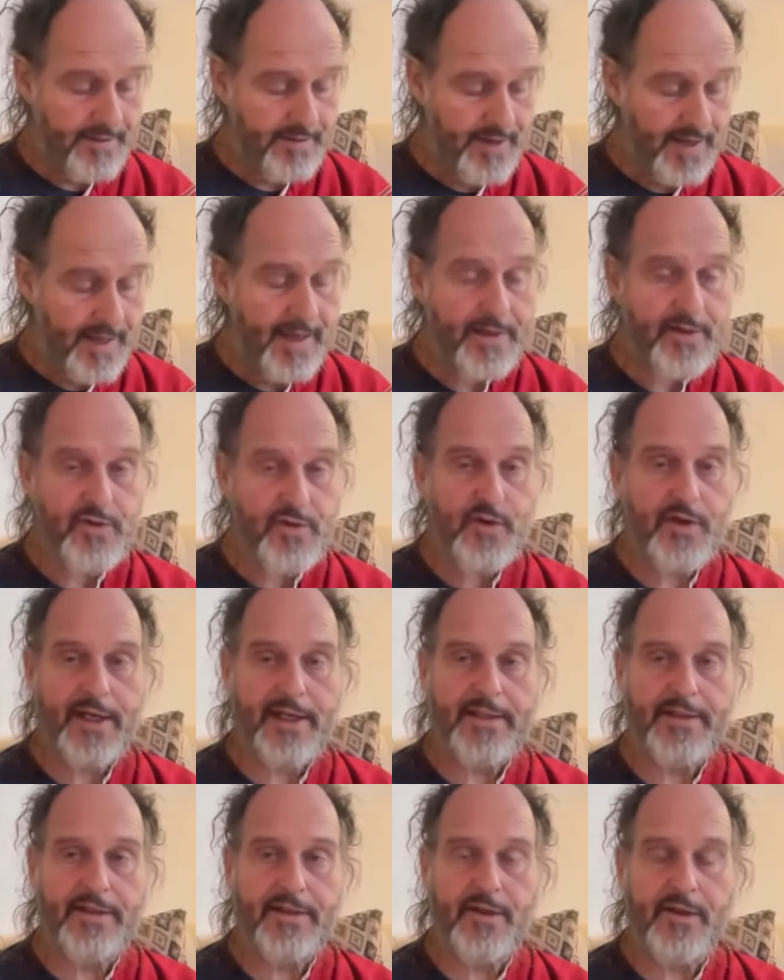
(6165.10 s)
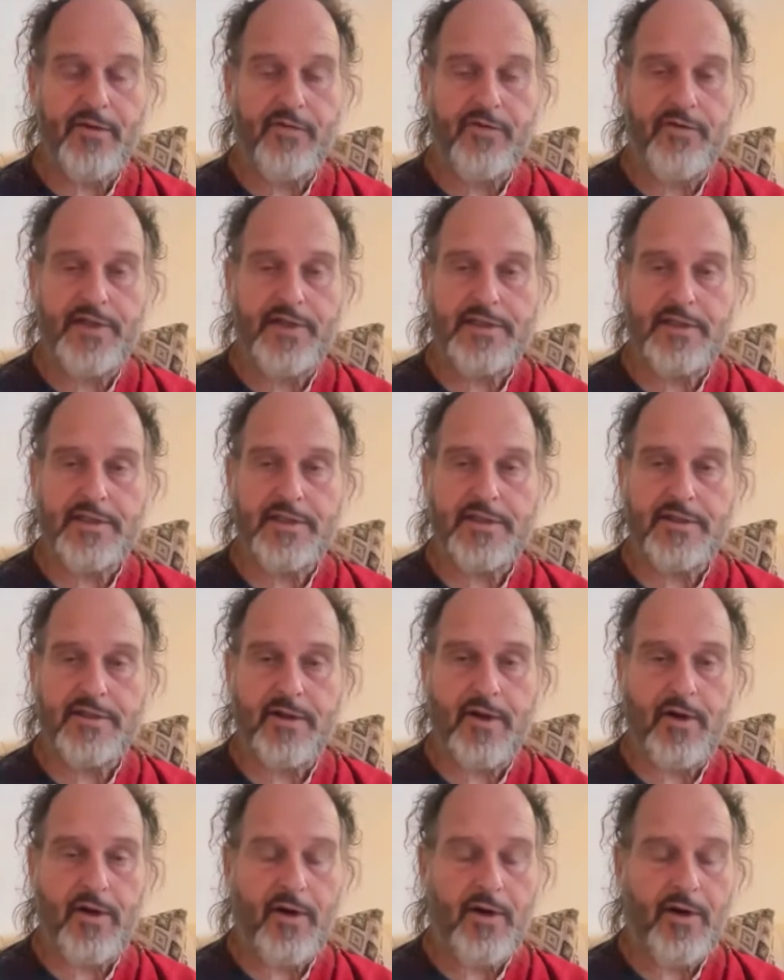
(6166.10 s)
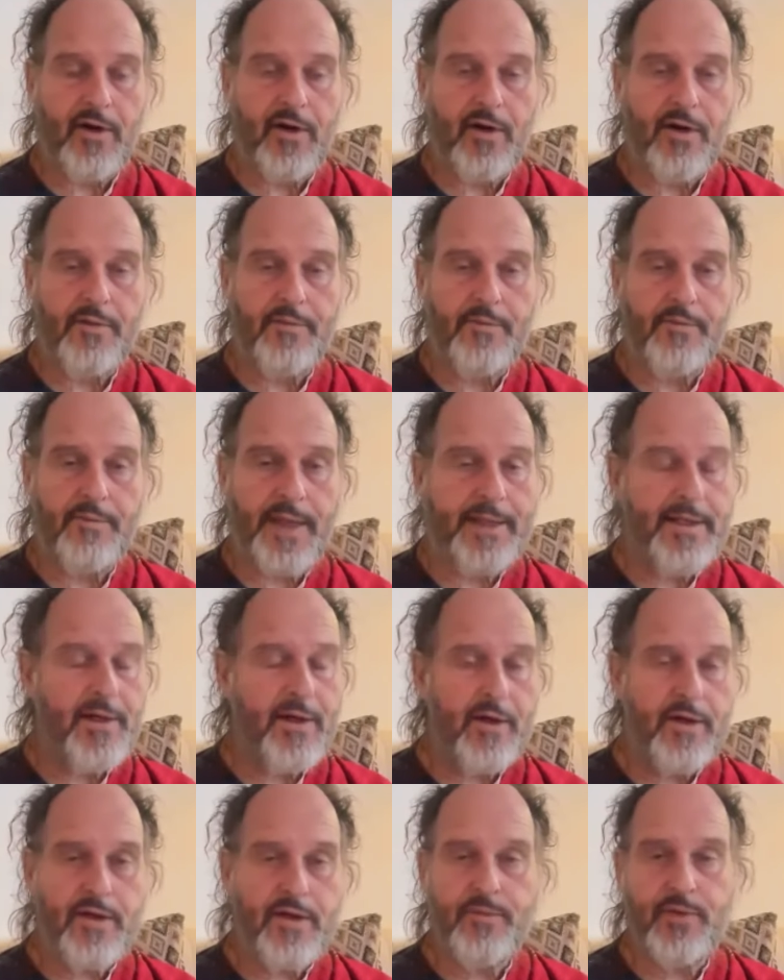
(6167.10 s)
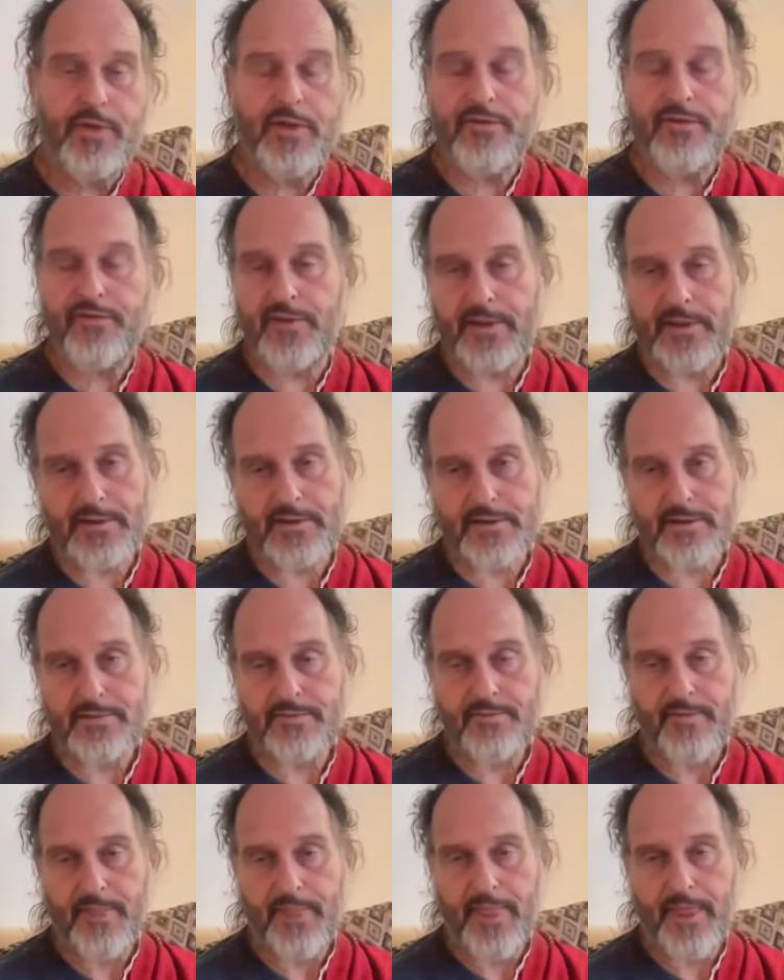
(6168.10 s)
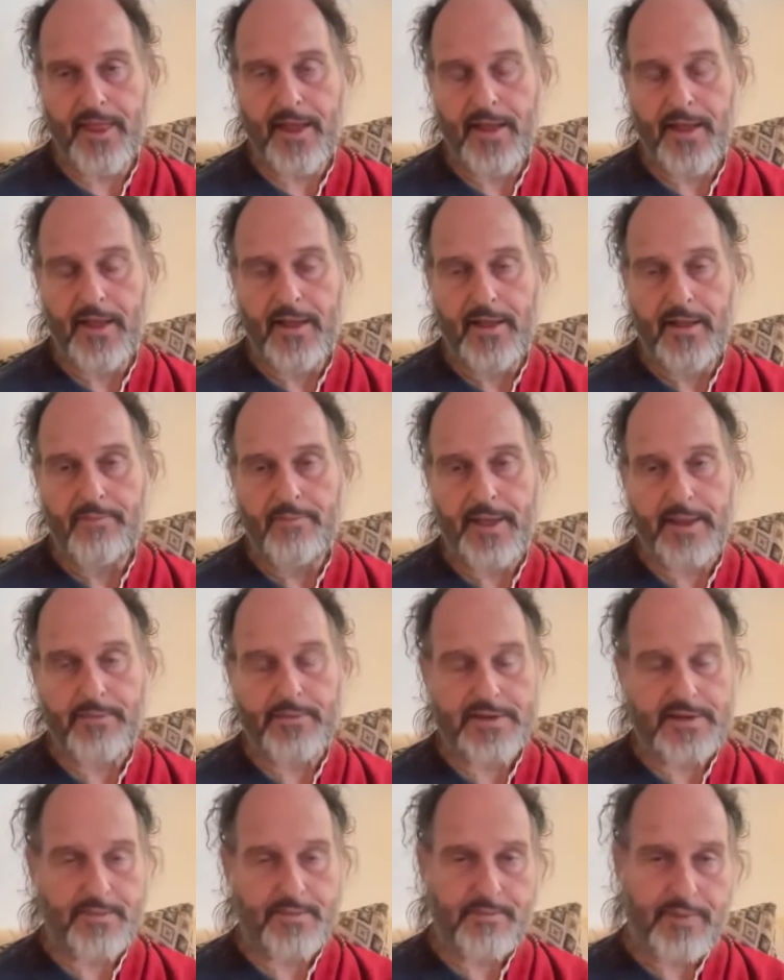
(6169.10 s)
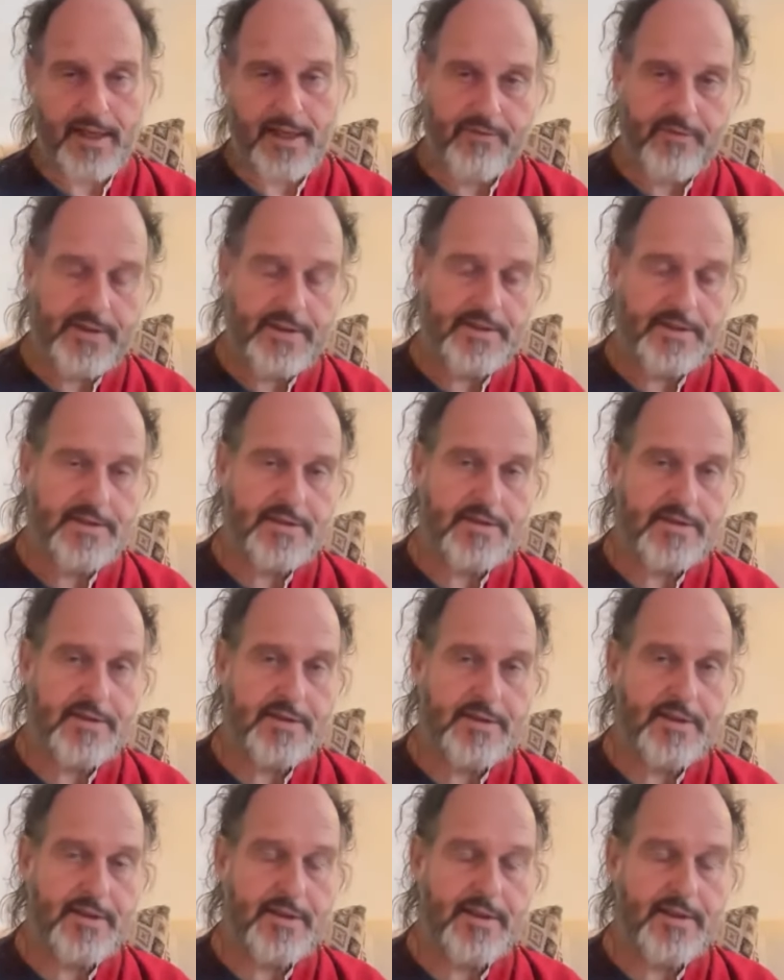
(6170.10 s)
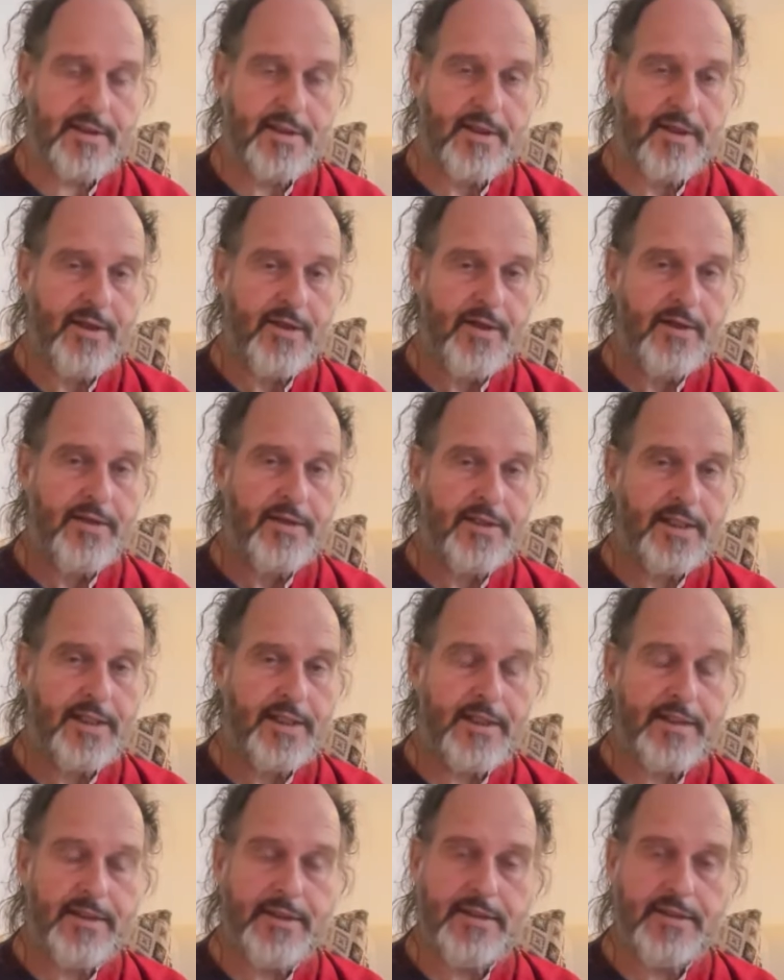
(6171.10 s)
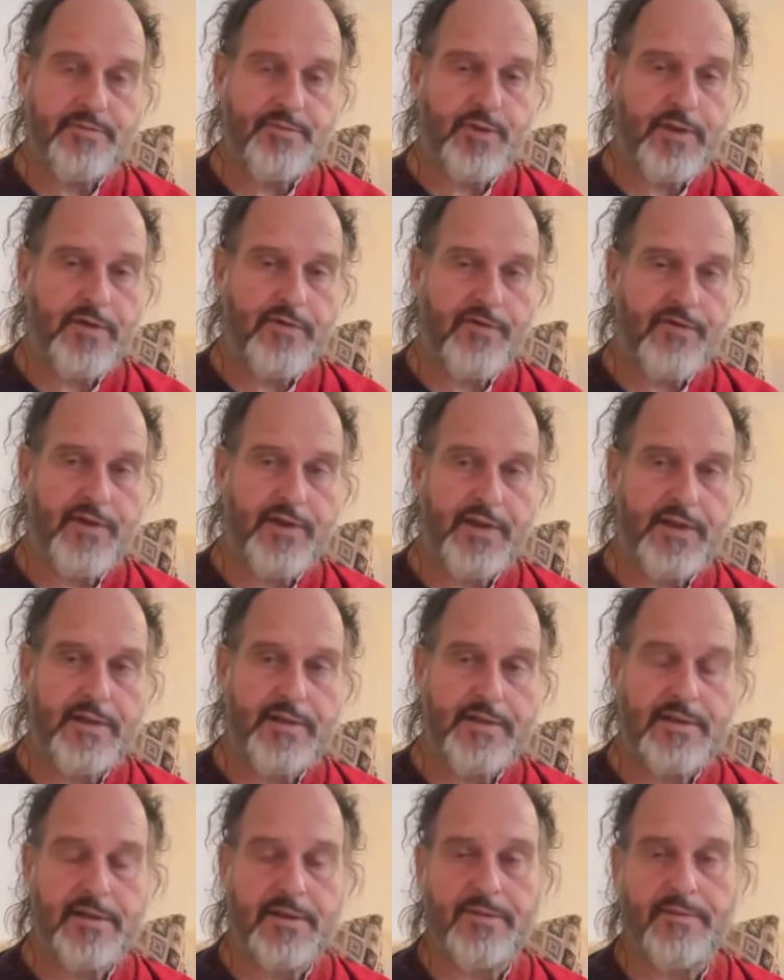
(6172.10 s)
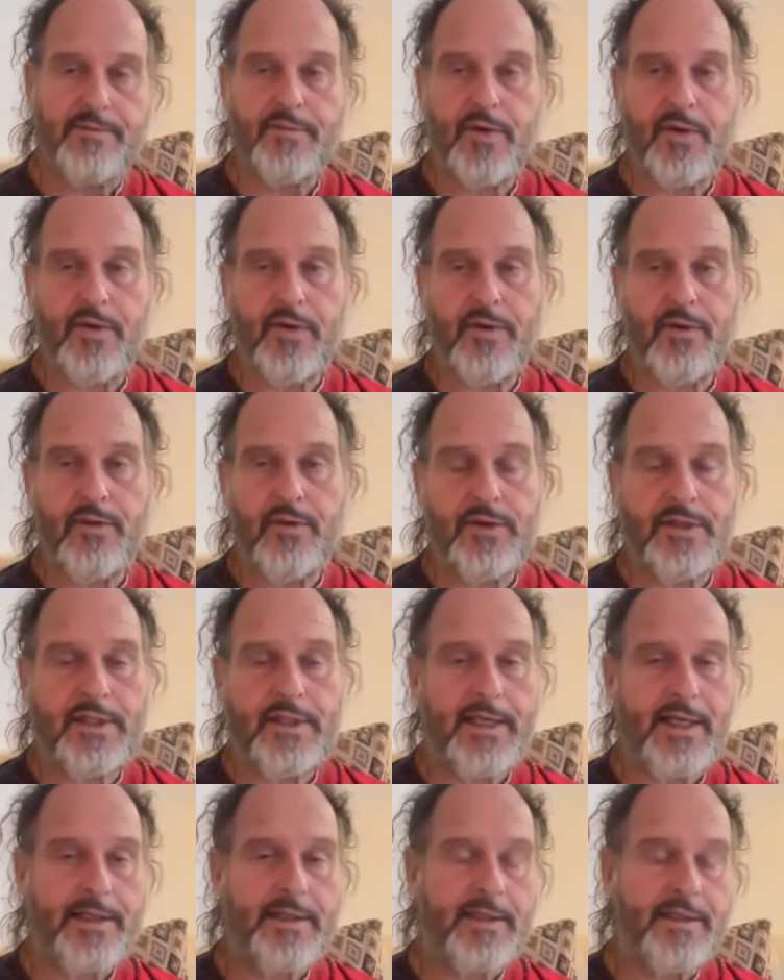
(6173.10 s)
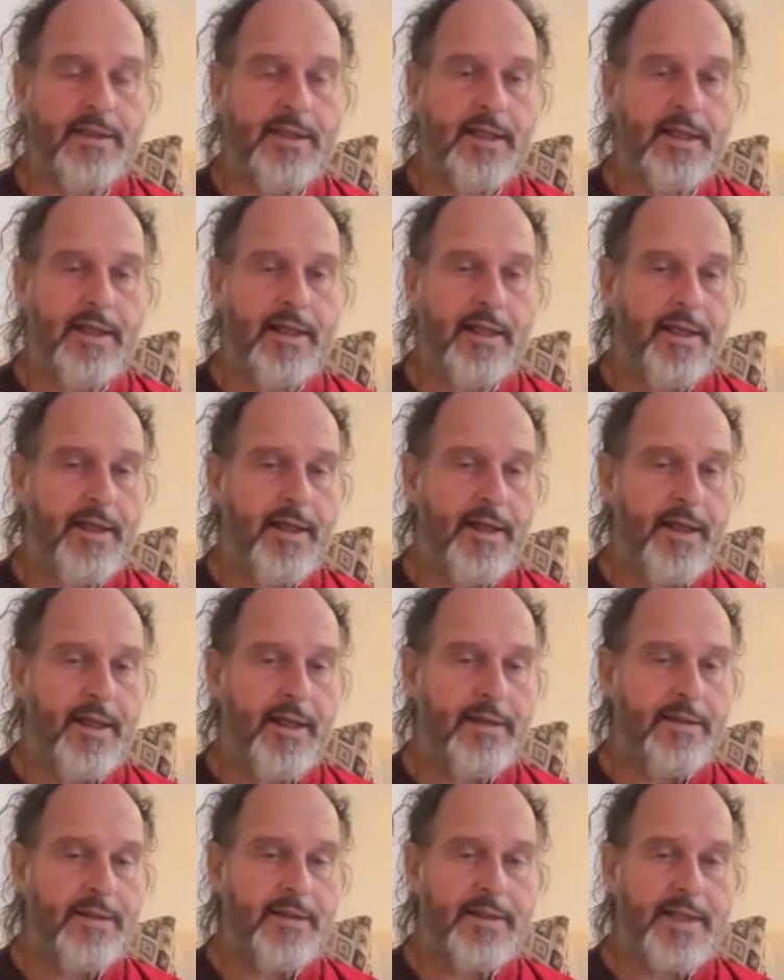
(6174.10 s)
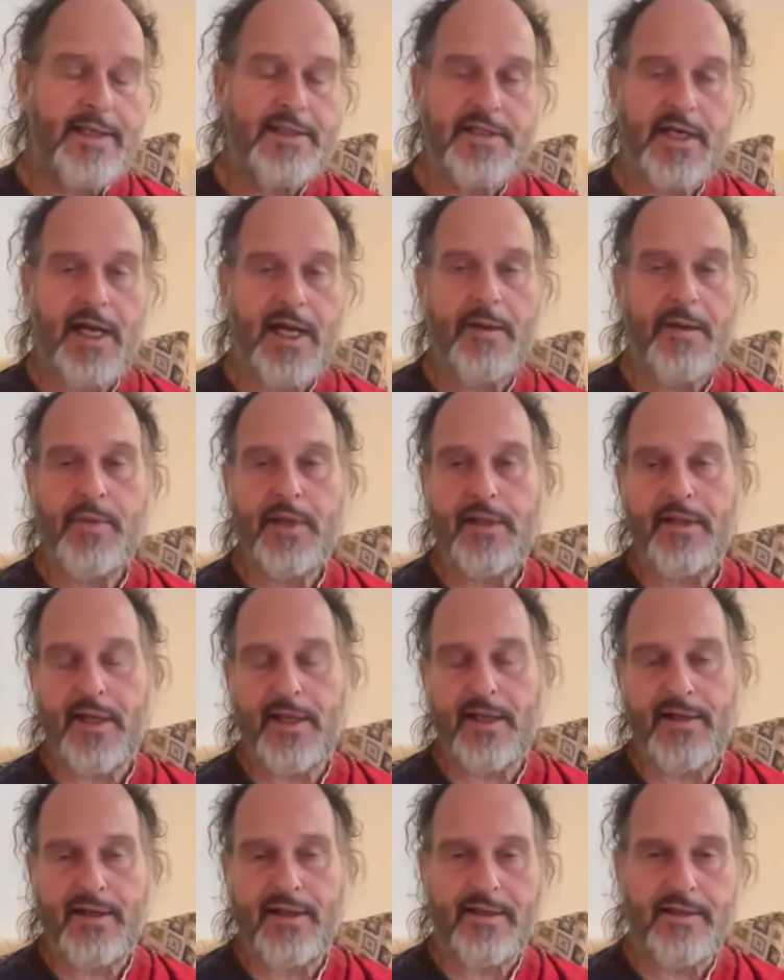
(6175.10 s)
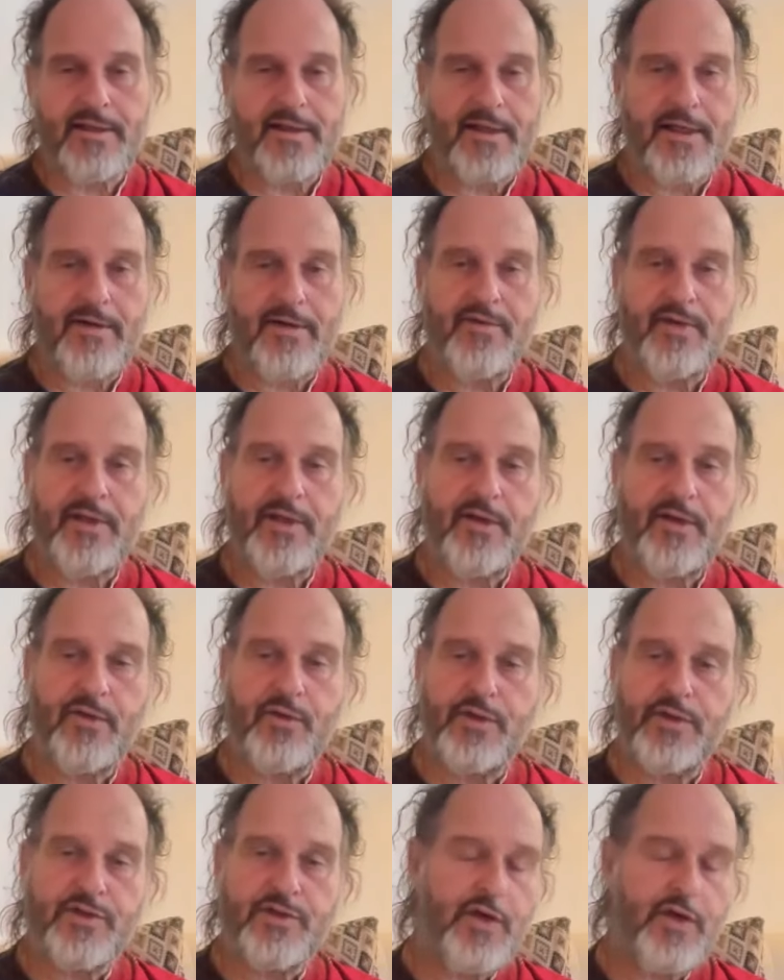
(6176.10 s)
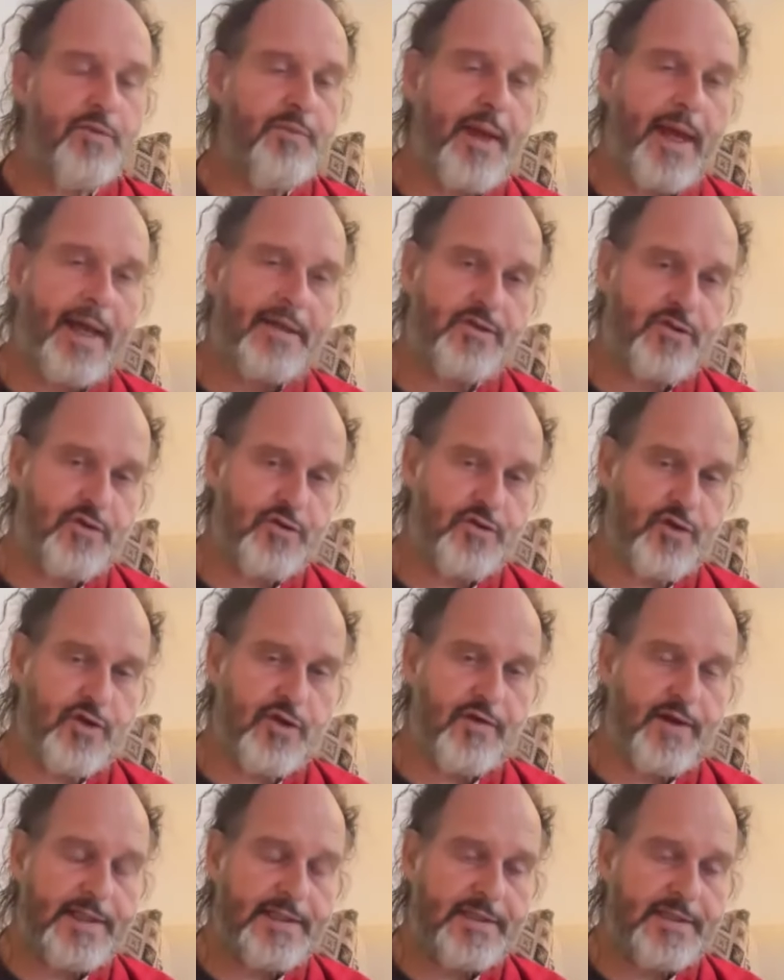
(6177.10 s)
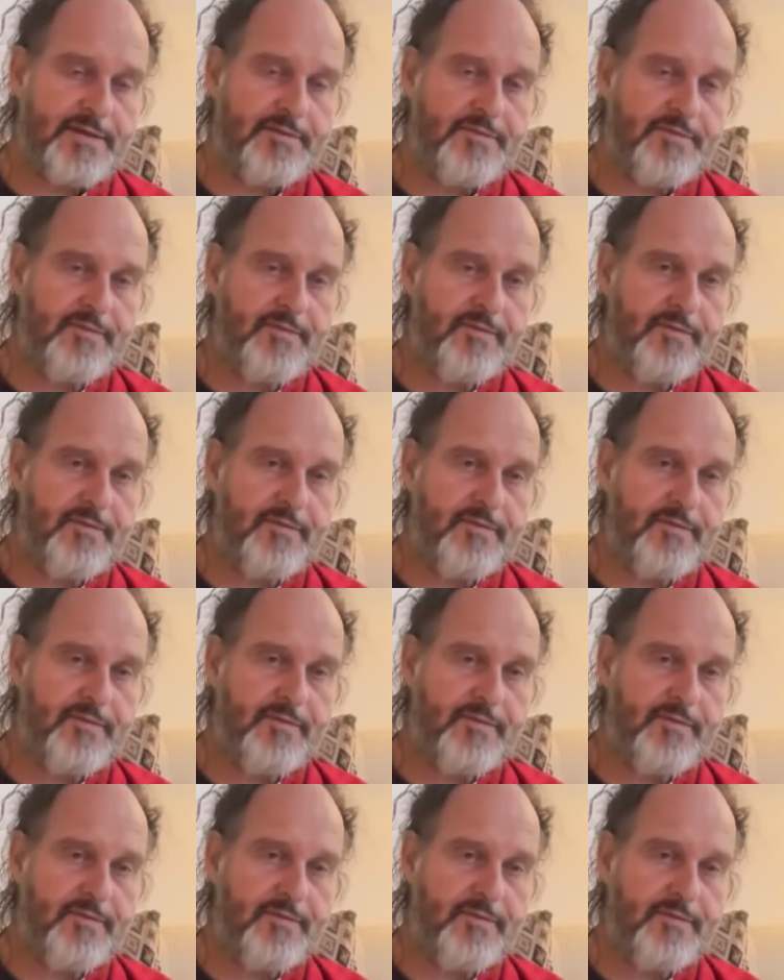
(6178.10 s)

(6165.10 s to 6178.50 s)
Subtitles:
there you can visit many other Buddha fields, Padmasambhavas, the Dakini's Buddha field, Udayana, in the daytime, and then in the evening you return back to Sukhavati.